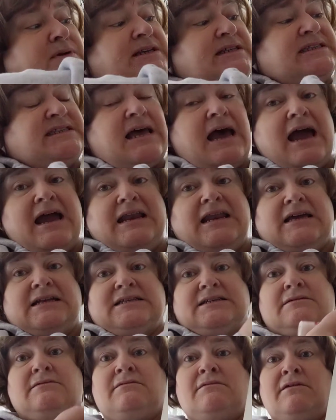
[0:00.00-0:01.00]
beside
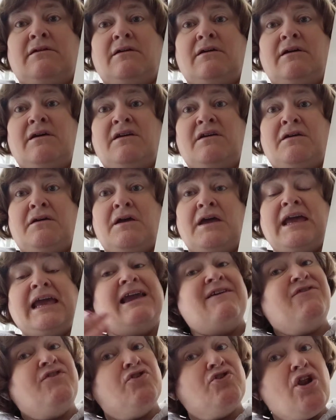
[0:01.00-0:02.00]
it.
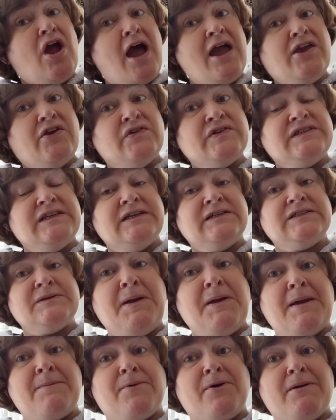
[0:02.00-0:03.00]
If you're not using
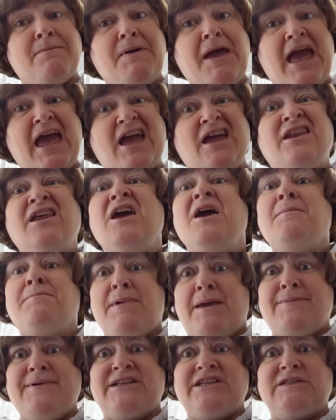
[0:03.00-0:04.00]
paper and pen,
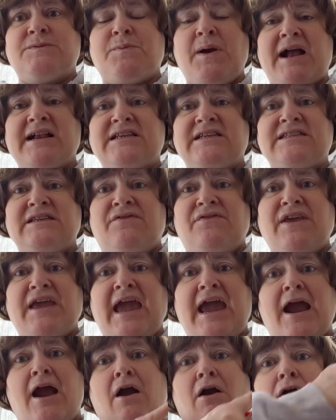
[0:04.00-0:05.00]
maybe just practice in the
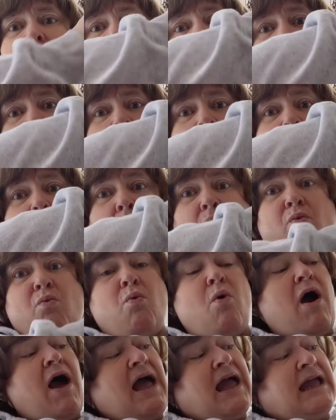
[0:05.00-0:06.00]
air. A
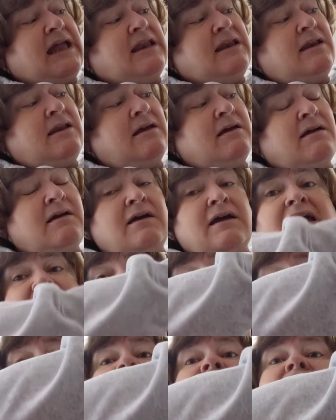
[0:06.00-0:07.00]
1
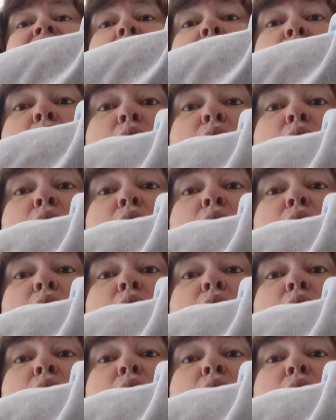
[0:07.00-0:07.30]
and a